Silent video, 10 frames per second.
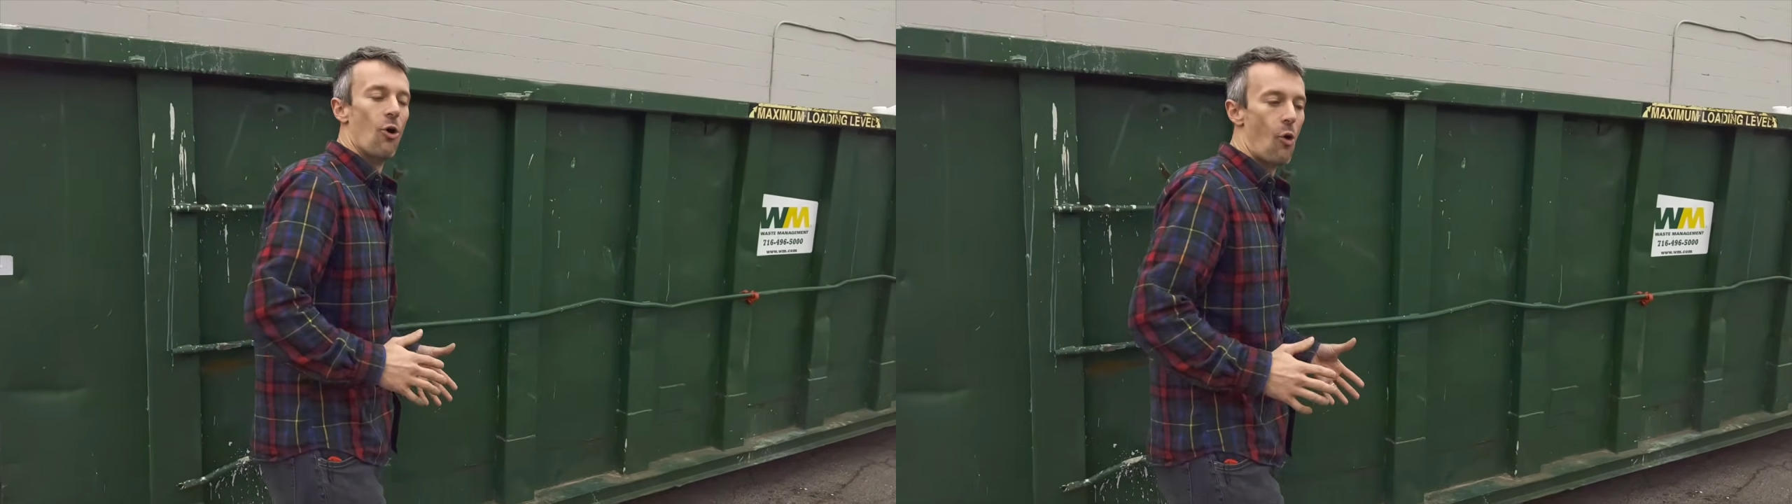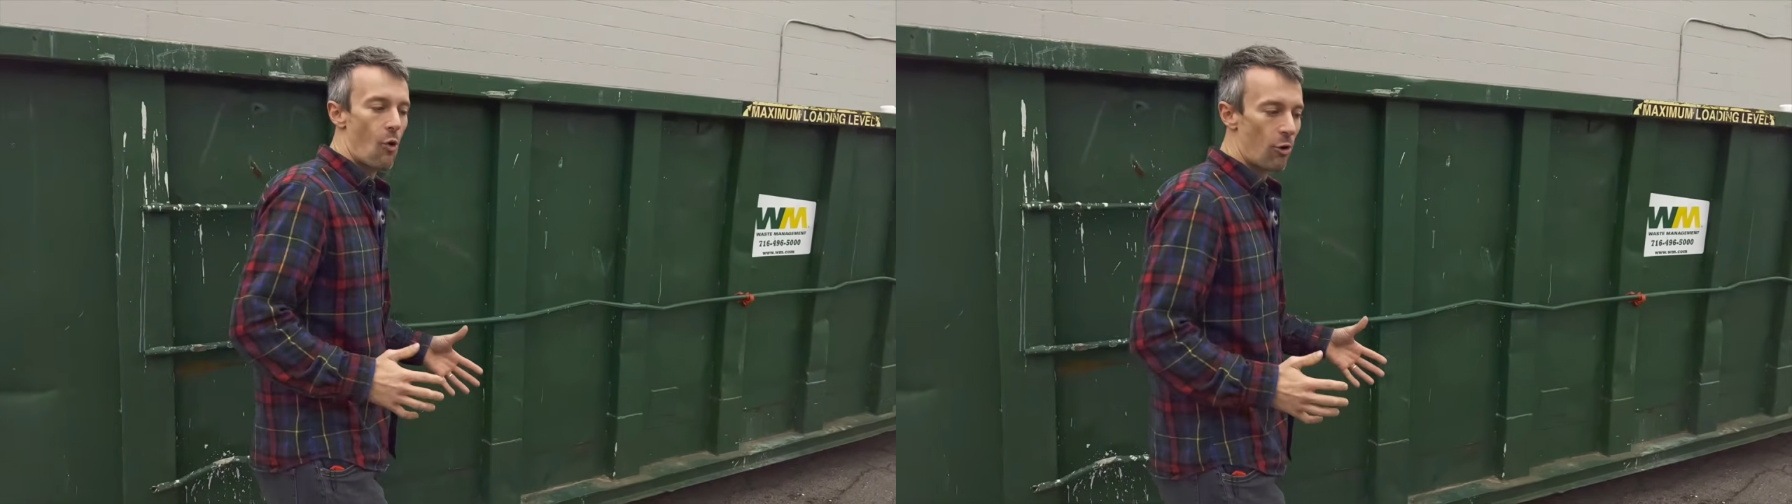
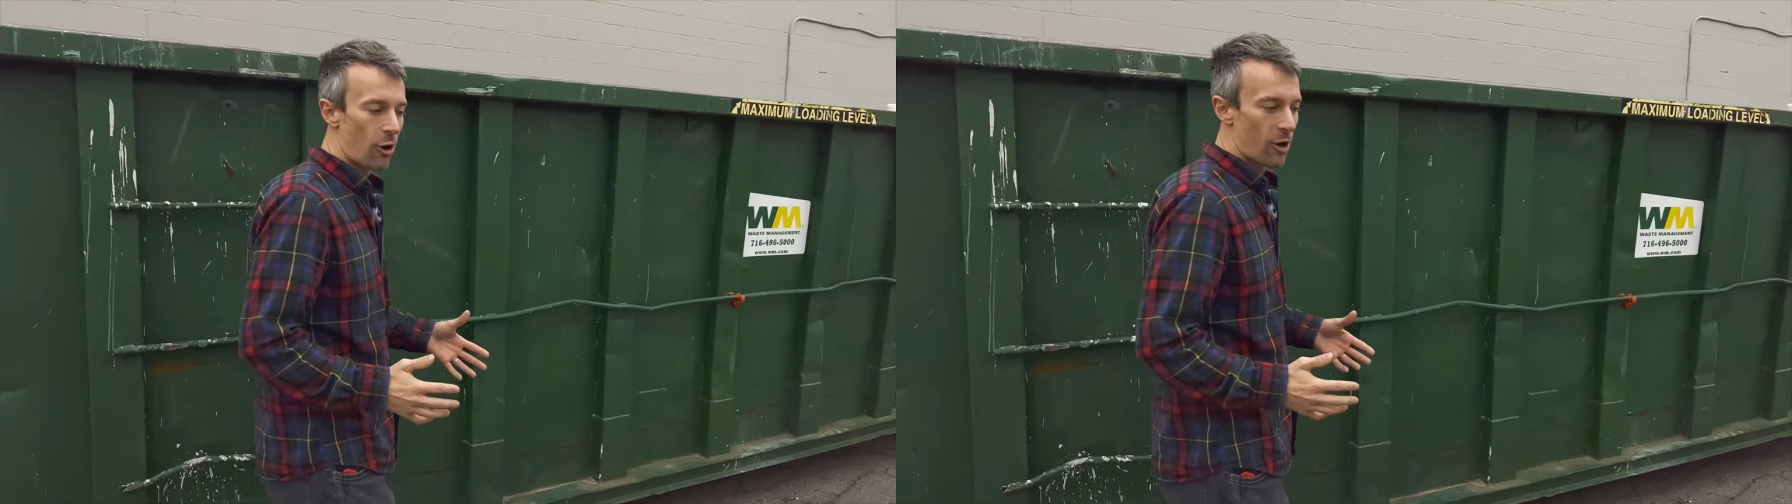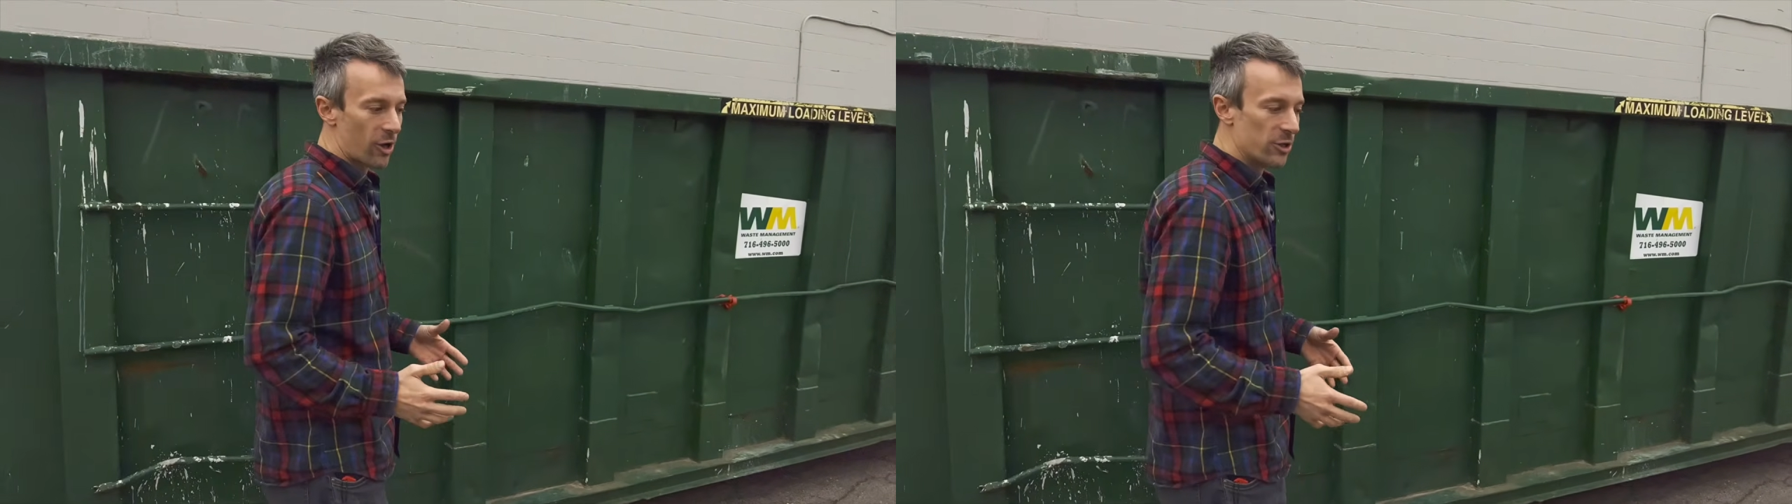
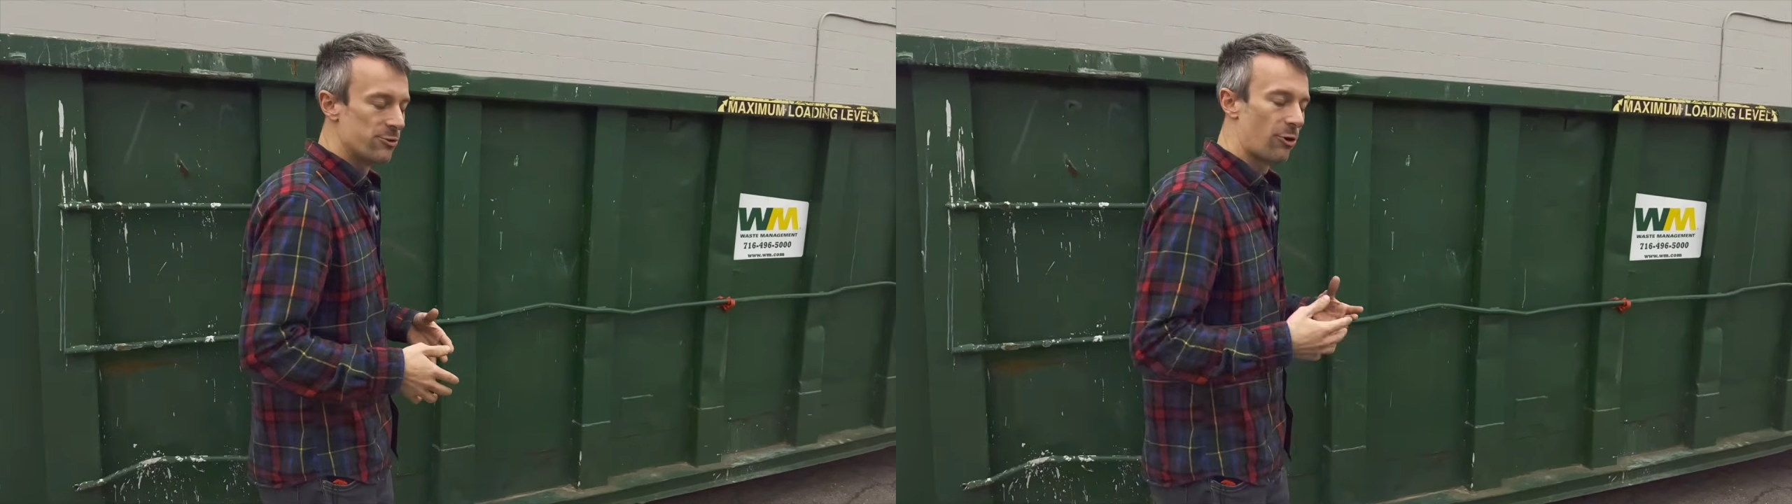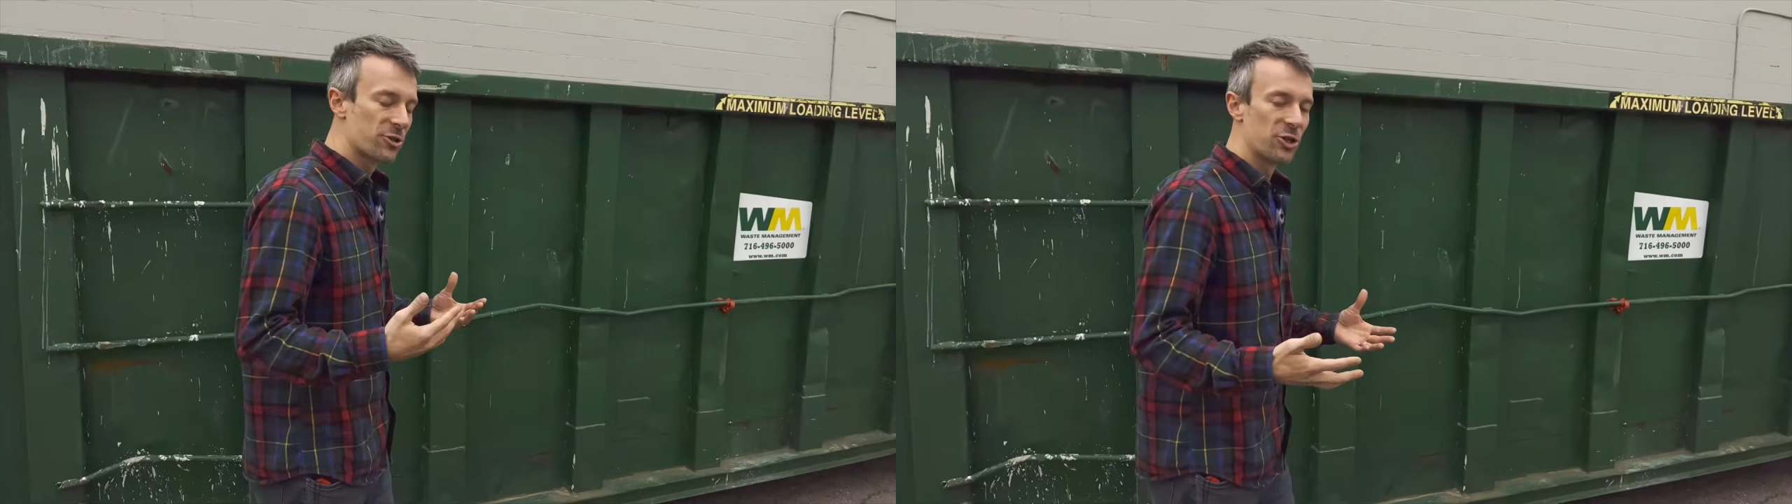Or a
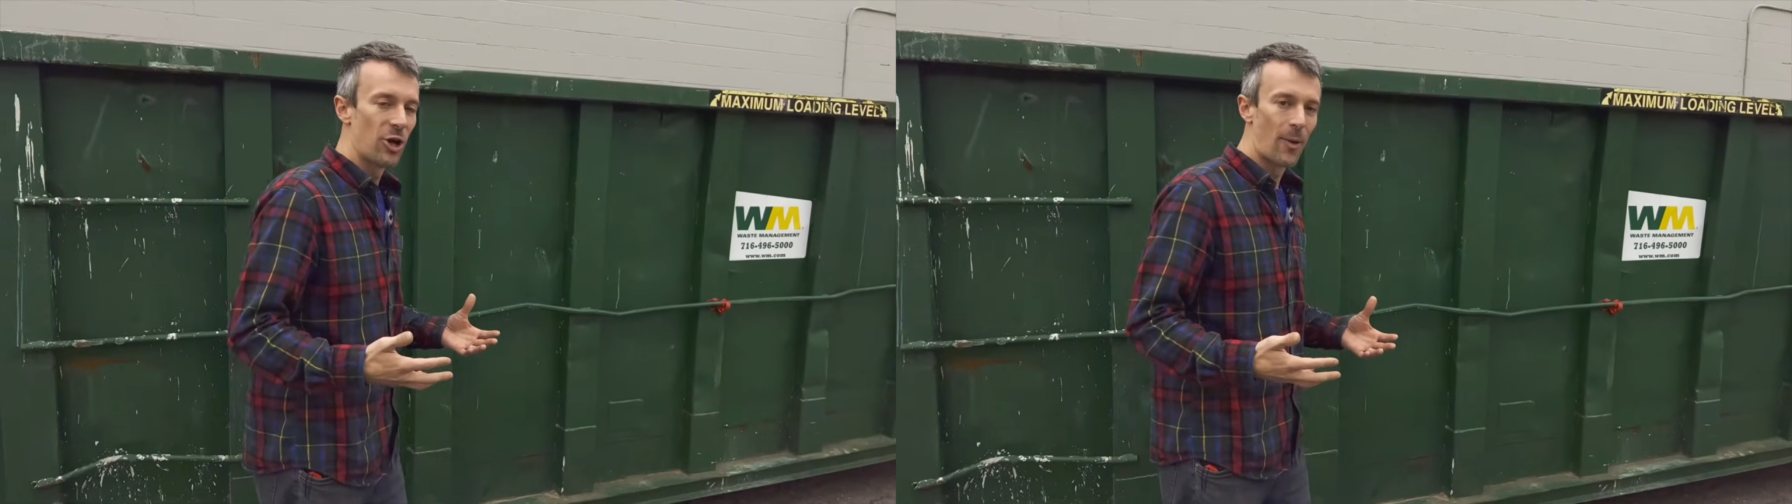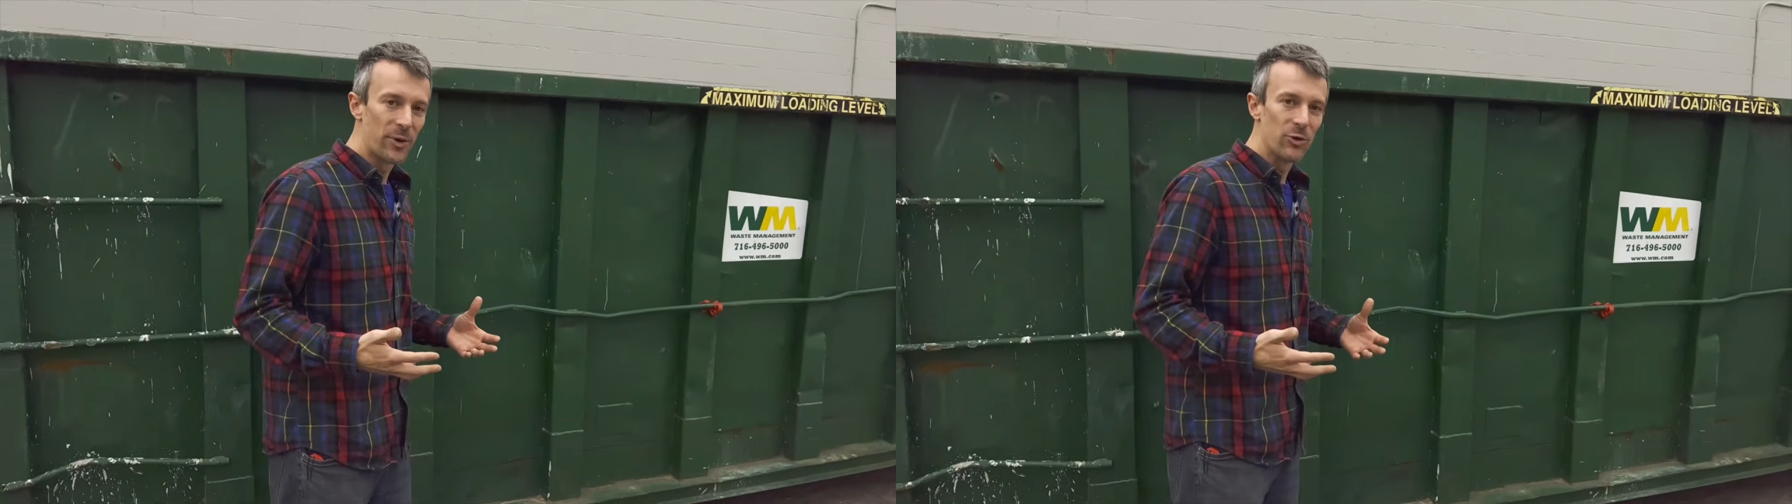construction
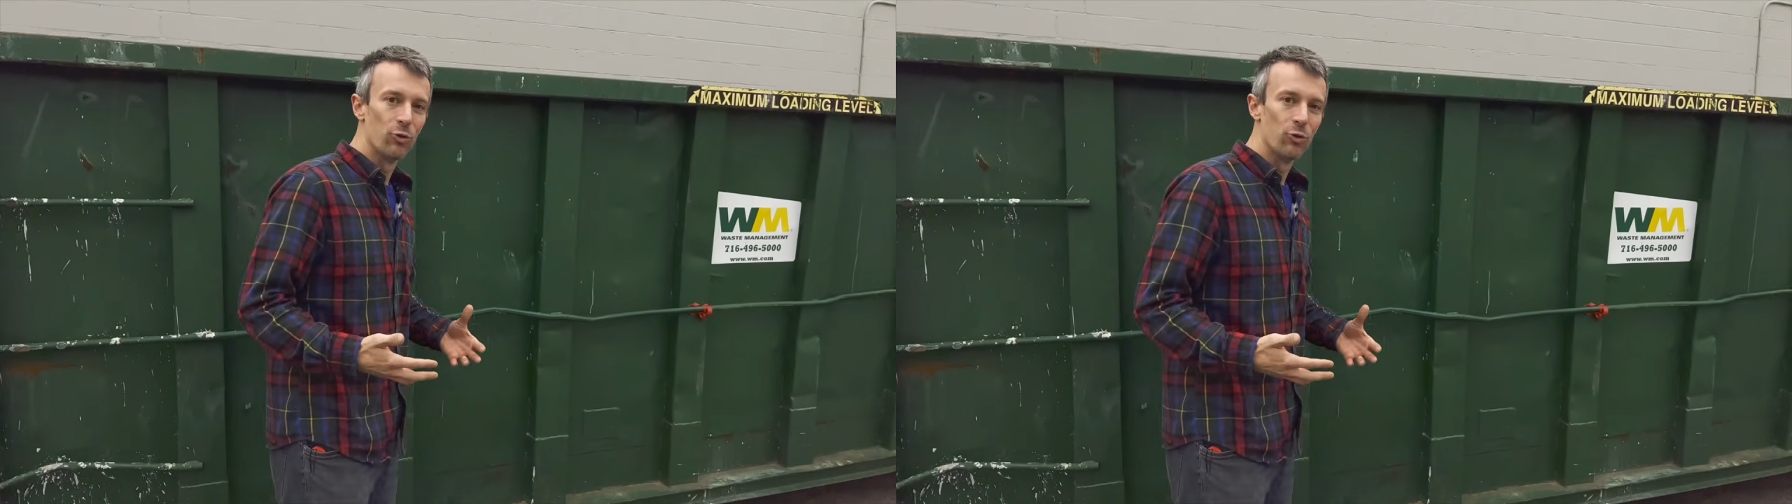company